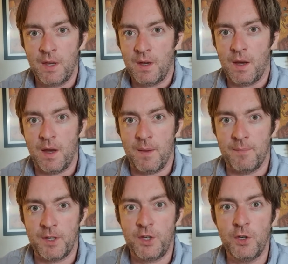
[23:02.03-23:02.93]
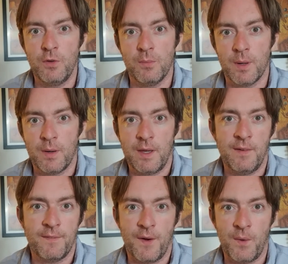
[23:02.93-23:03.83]
Hume
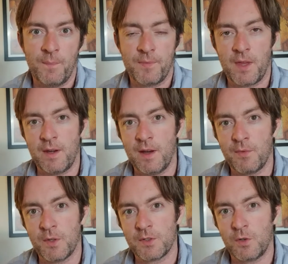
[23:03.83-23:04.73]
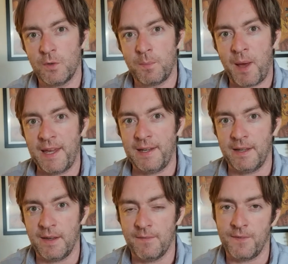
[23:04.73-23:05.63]
info, and the other one's called
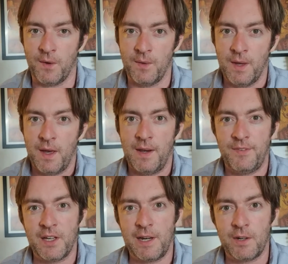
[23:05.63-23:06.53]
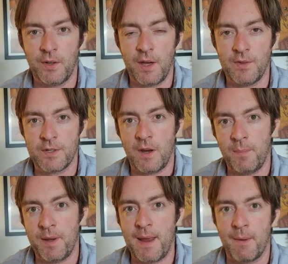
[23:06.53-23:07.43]
Paley info. And if you click on those and
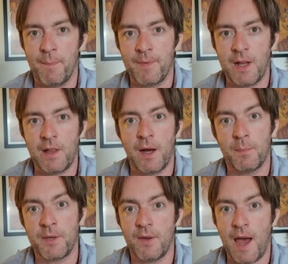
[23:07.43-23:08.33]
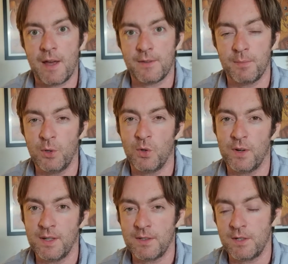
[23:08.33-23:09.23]
open them up, they'll help you add
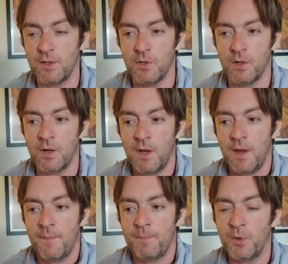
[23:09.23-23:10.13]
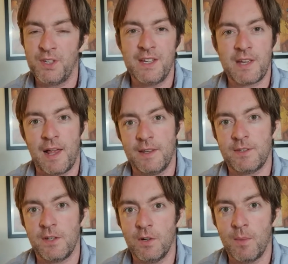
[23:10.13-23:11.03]
more detail
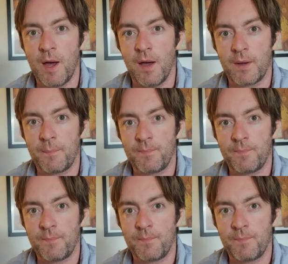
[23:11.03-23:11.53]
into your work.